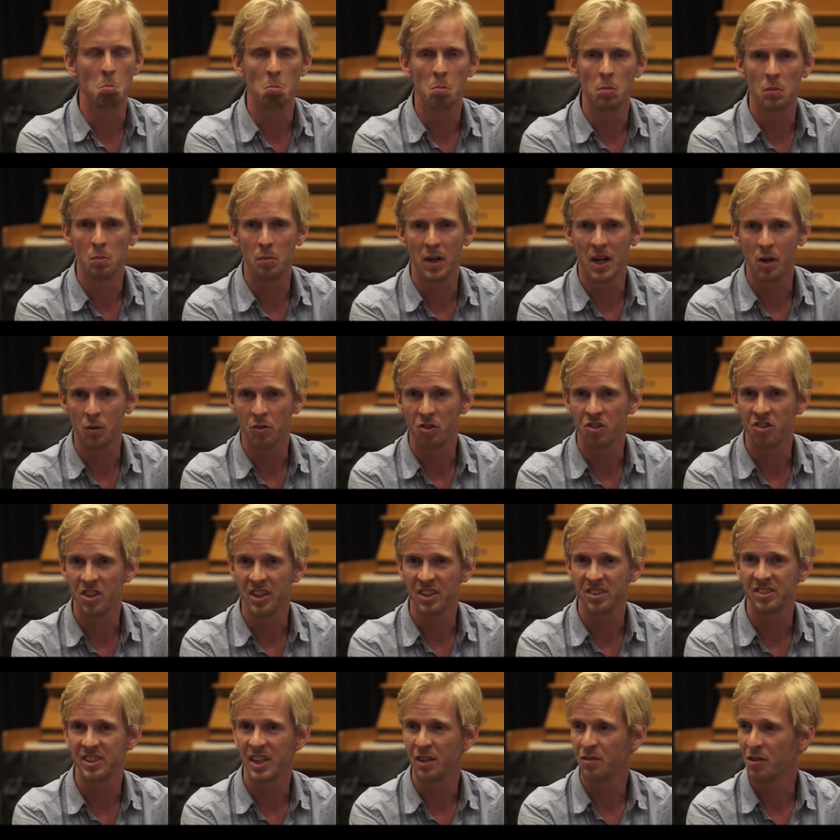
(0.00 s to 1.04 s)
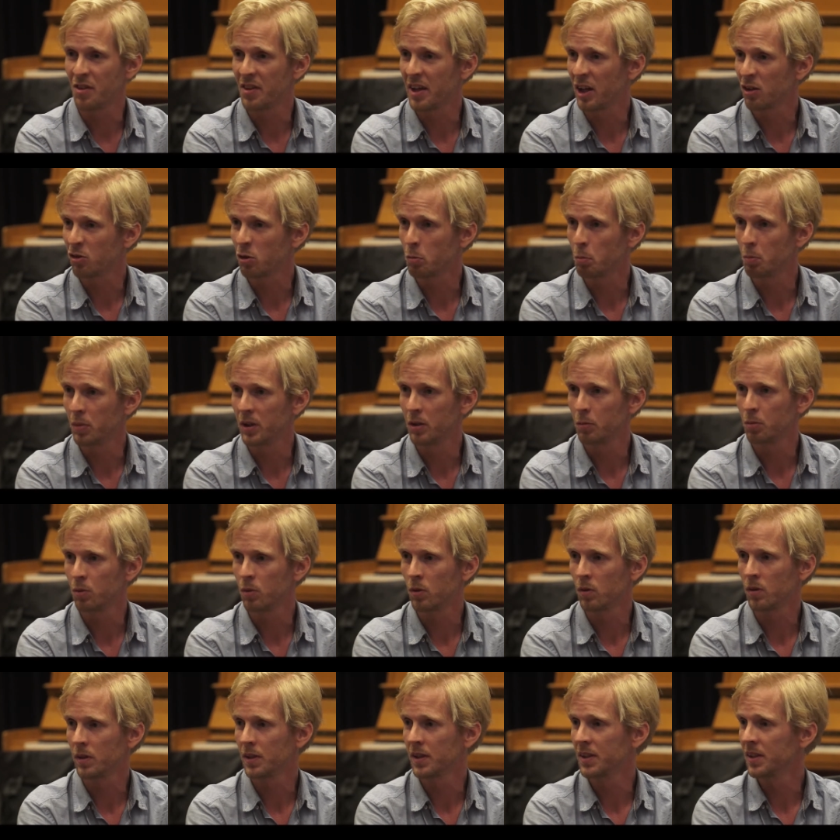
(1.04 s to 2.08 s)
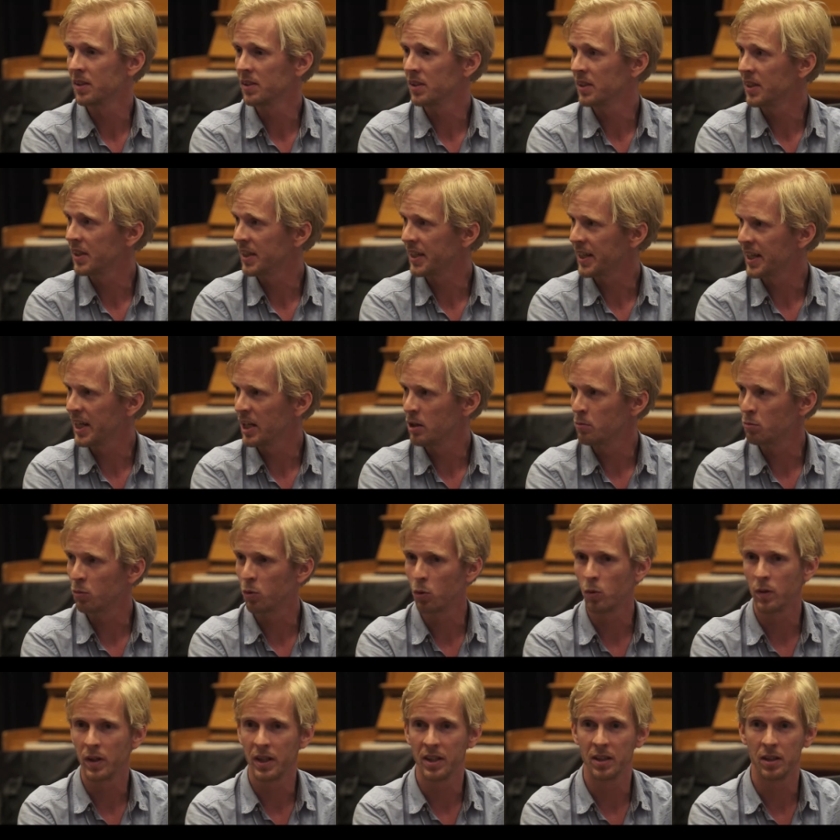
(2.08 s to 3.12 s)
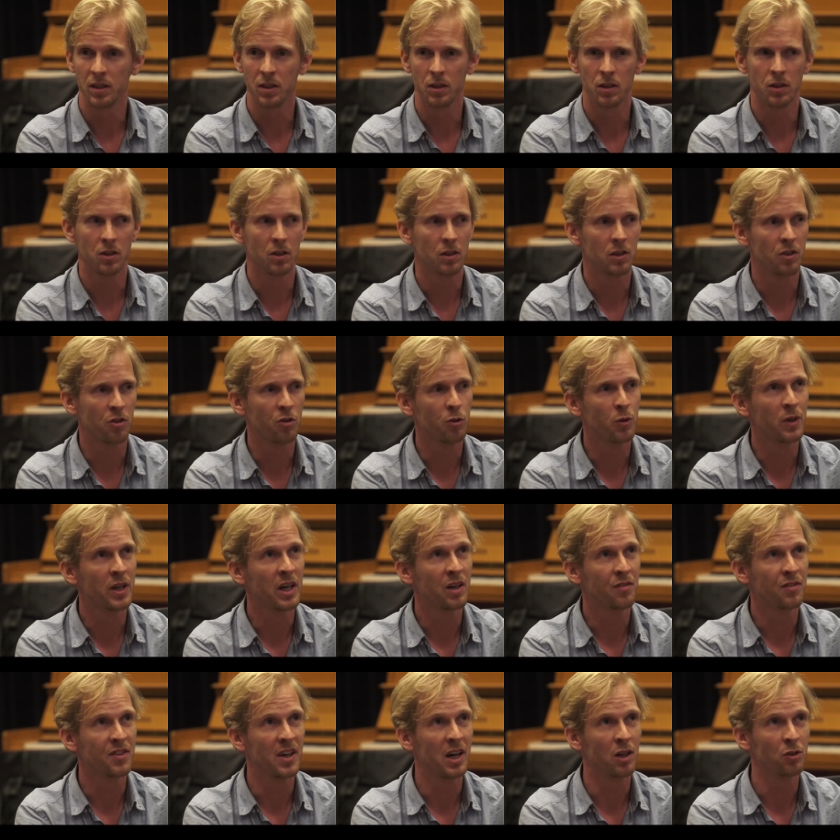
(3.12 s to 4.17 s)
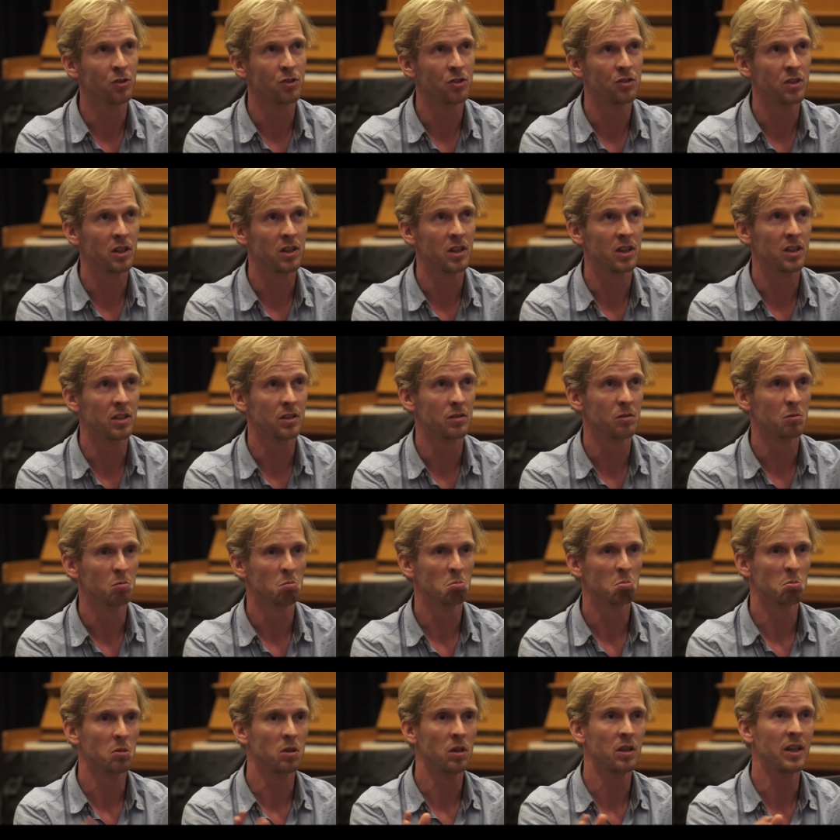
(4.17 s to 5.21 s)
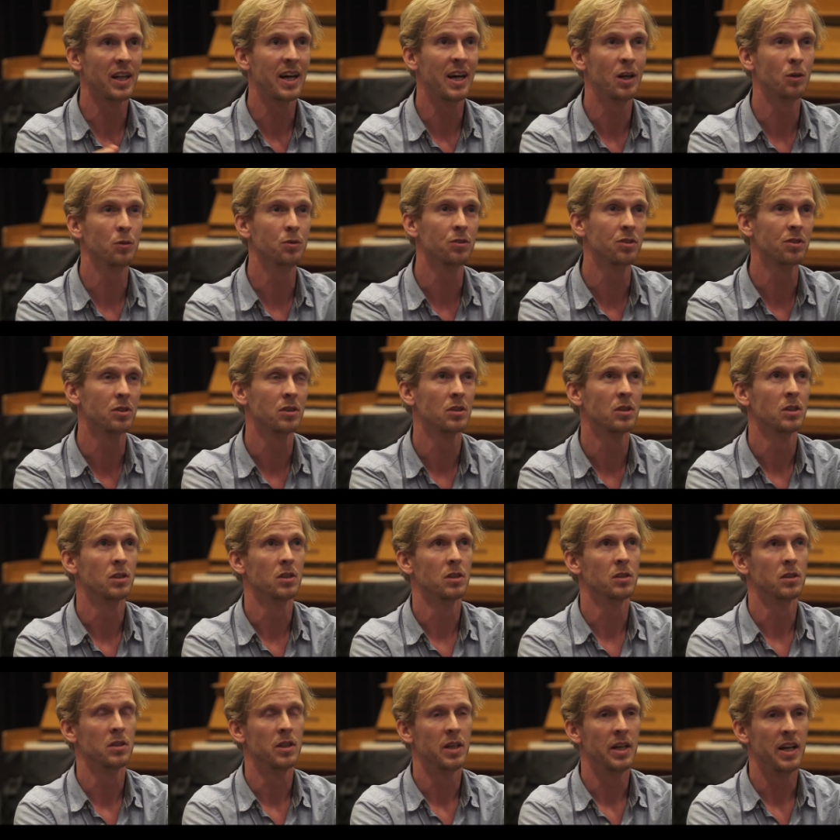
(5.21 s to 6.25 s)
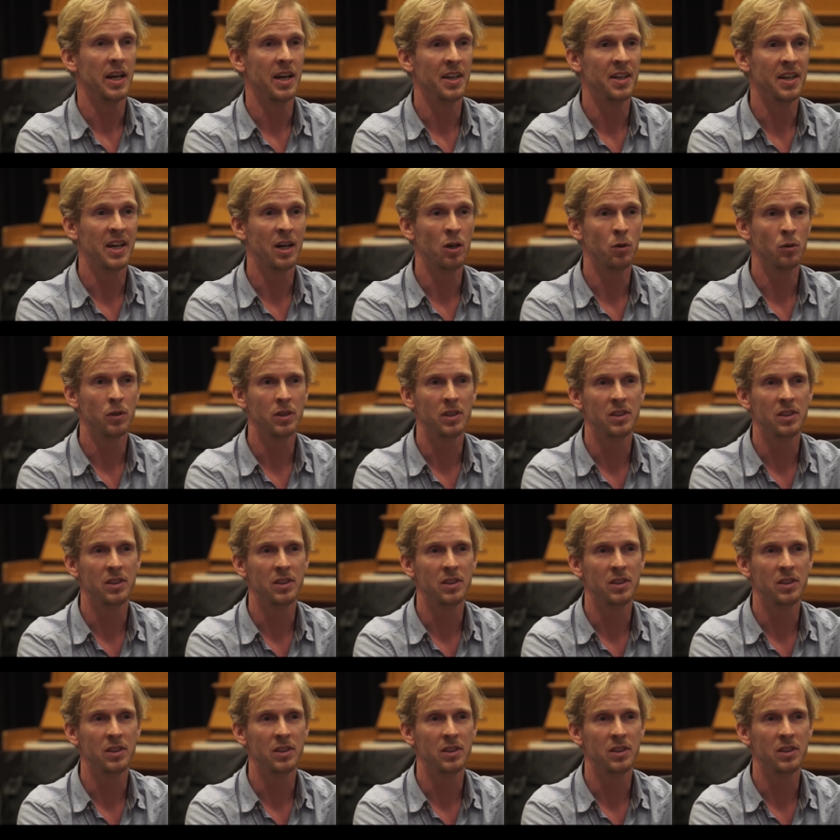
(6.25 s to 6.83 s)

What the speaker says: About 6,000–7,000 people in a camp where 2,500 are allowed, and now